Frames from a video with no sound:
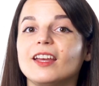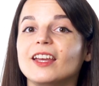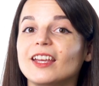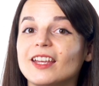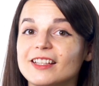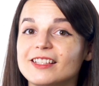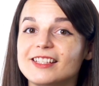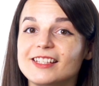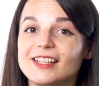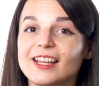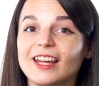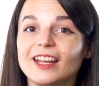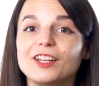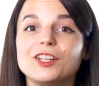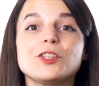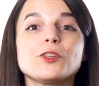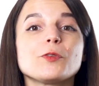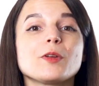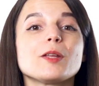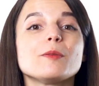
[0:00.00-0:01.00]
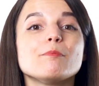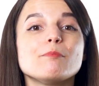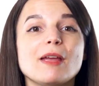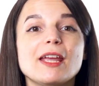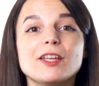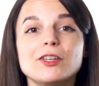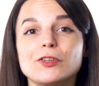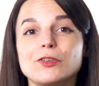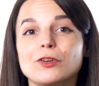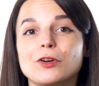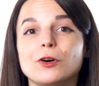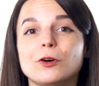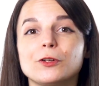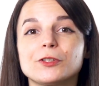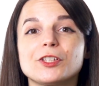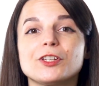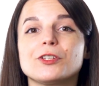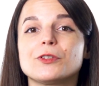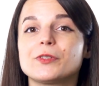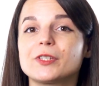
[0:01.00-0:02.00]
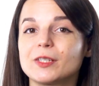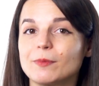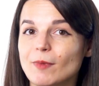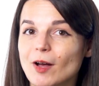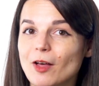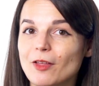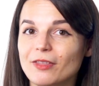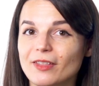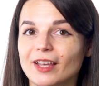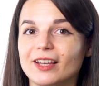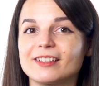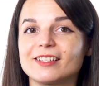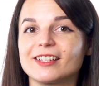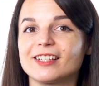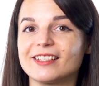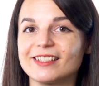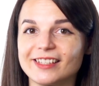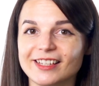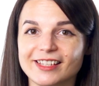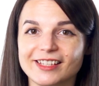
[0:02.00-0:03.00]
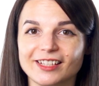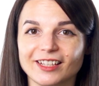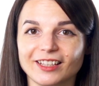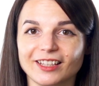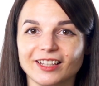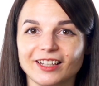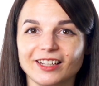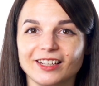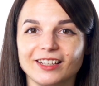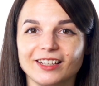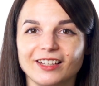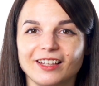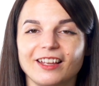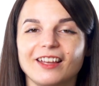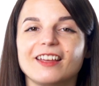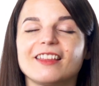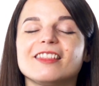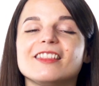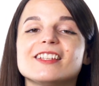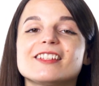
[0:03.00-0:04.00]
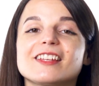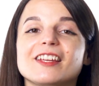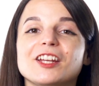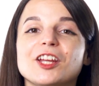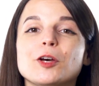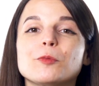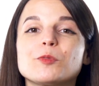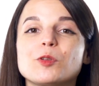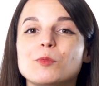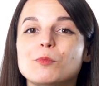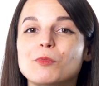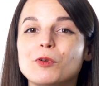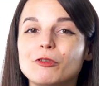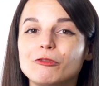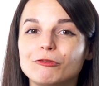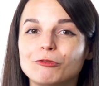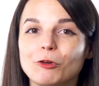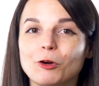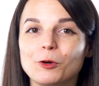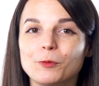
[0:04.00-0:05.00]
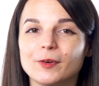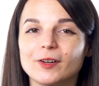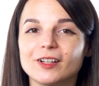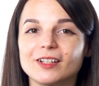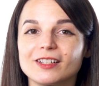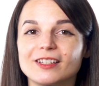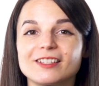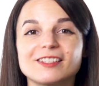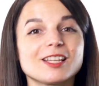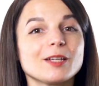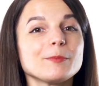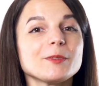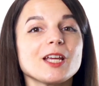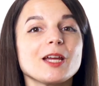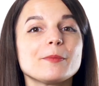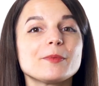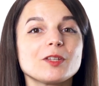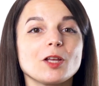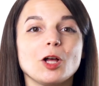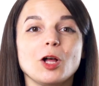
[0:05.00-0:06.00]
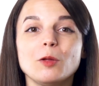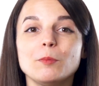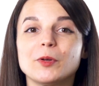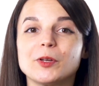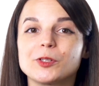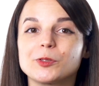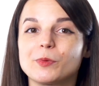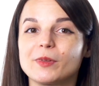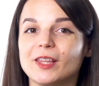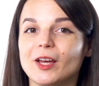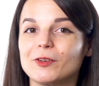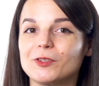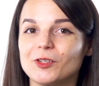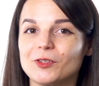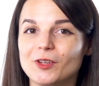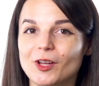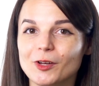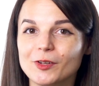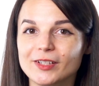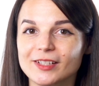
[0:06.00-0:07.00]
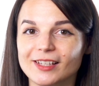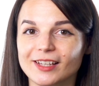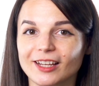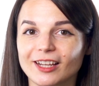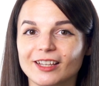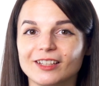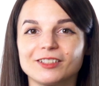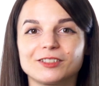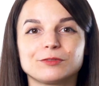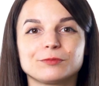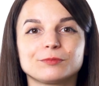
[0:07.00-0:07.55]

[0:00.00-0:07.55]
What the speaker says: Instead, you can make your goal to do small things consistently. This can help you move forward, sometimes almost without you noticing it.